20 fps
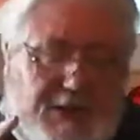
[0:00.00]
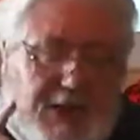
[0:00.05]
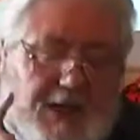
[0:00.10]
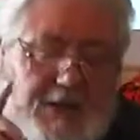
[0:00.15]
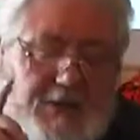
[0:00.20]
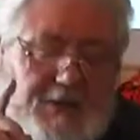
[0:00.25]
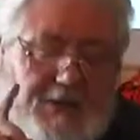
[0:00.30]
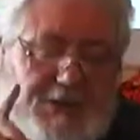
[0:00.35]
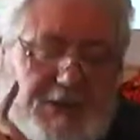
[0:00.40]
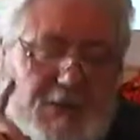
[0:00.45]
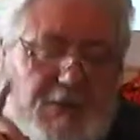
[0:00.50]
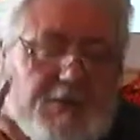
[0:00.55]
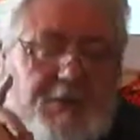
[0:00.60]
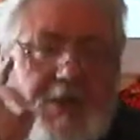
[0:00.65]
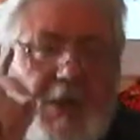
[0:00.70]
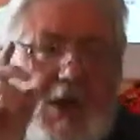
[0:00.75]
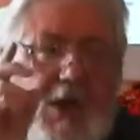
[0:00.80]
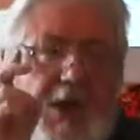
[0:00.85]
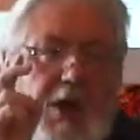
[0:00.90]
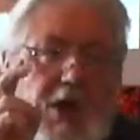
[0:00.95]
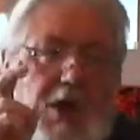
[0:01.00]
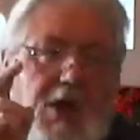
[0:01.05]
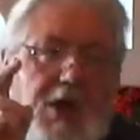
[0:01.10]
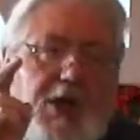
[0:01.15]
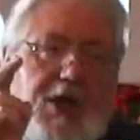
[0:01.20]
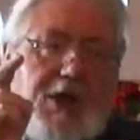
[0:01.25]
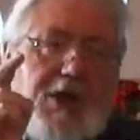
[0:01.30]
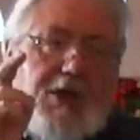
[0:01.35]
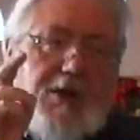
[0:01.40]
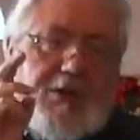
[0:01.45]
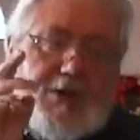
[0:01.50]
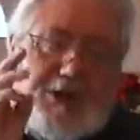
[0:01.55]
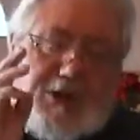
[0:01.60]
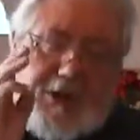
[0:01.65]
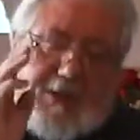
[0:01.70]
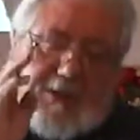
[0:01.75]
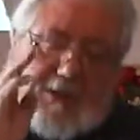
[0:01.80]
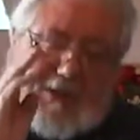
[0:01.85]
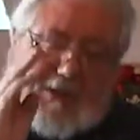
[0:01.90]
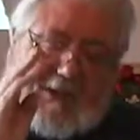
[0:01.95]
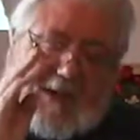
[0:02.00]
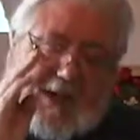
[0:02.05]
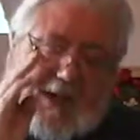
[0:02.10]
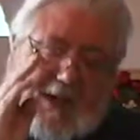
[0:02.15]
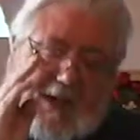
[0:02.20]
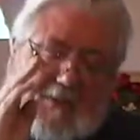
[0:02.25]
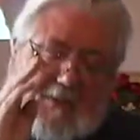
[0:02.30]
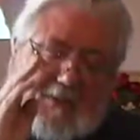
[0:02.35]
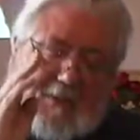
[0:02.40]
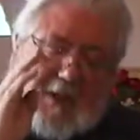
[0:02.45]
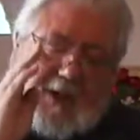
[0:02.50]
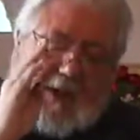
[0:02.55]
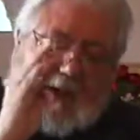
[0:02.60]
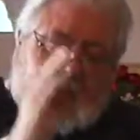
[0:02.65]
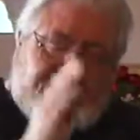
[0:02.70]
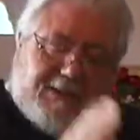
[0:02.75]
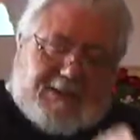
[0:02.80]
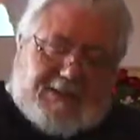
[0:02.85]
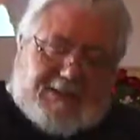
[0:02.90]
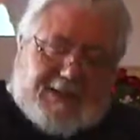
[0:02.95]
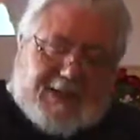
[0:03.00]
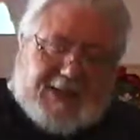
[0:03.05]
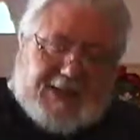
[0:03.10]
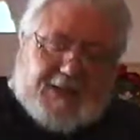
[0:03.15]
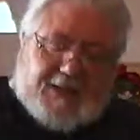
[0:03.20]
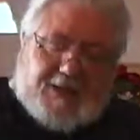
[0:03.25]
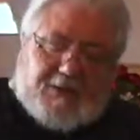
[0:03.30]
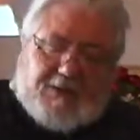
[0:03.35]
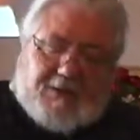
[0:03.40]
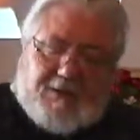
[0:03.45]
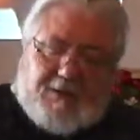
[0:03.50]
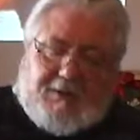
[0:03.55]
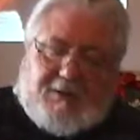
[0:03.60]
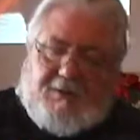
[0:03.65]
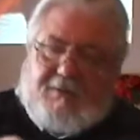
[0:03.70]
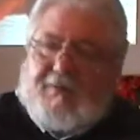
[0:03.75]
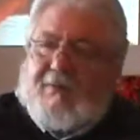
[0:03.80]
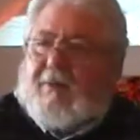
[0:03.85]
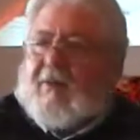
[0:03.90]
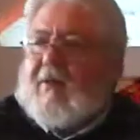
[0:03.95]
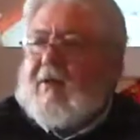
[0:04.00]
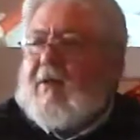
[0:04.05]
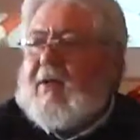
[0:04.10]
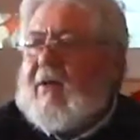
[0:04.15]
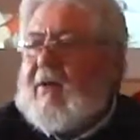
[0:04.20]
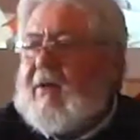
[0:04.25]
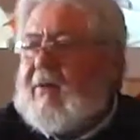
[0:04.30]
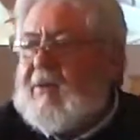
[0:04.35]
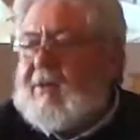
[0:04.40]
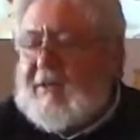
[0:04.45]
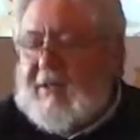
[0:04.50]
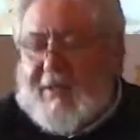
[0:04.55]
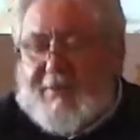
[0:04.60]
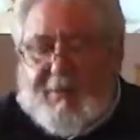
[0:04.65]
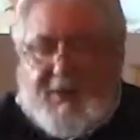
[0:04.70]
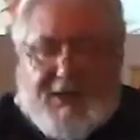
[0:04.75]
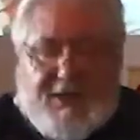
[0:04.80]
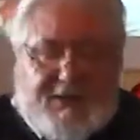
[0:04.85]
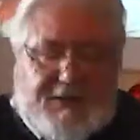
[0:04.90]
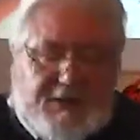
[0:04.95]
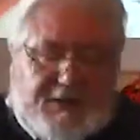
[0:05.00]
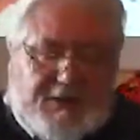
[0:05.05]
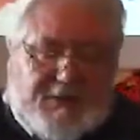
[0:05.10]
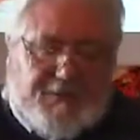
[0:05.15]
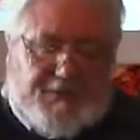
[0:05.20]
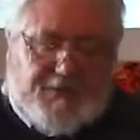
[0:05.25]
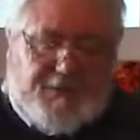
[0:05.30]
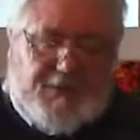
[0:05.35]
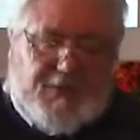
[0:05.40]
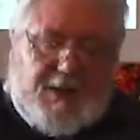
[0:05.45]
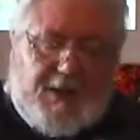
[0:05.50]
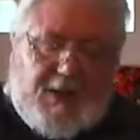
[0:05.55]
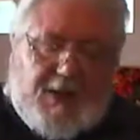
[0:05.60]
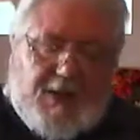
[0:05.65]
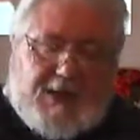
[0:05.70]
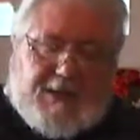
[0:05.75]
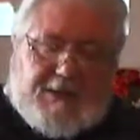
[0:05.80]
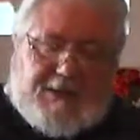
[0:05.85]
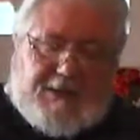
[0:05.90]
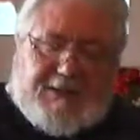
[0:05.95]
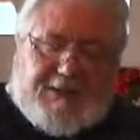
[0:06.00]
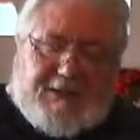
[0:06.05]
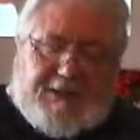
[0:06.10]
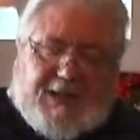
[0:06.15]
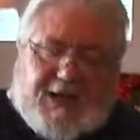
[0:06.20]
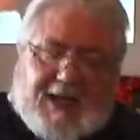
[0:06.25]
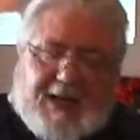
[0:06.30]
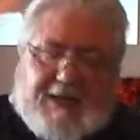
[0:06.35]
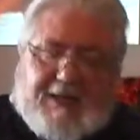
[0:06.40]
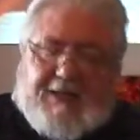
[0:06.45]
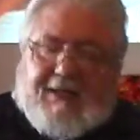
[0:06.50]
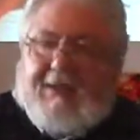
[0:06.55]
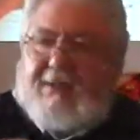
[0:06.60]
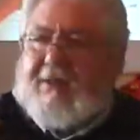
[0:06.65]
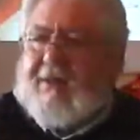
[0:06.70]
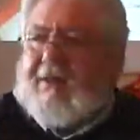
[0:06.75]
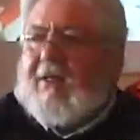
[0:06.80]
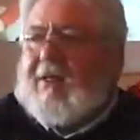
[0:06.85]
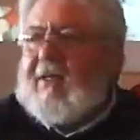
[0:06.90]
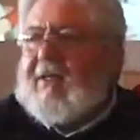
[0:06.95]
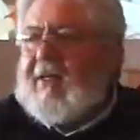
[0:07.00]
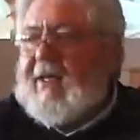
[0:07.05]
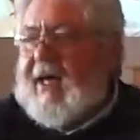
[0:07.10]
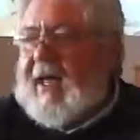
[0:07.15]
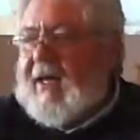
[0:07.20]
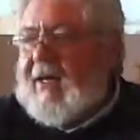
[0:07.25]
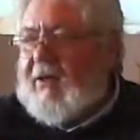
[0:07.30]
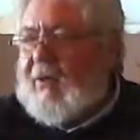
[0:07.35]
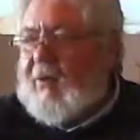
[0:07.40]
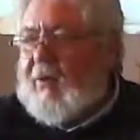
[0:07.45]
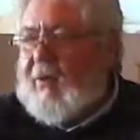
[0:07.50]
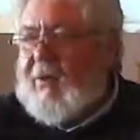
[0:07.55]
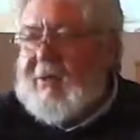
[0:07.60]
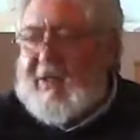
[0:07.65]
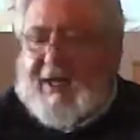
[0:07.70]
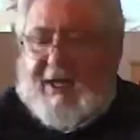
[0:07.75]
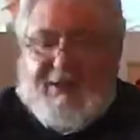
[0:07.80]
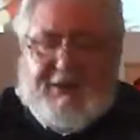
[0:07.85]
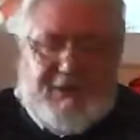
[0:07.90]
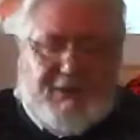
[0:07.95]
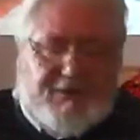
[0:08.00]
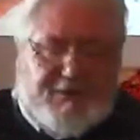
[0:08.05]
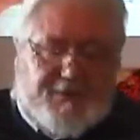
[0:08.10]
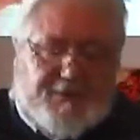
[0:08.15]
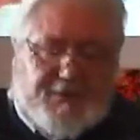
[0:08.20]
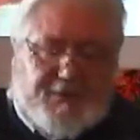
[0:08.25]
type. So here she would say settled. He would say pending. Decided, gather more data.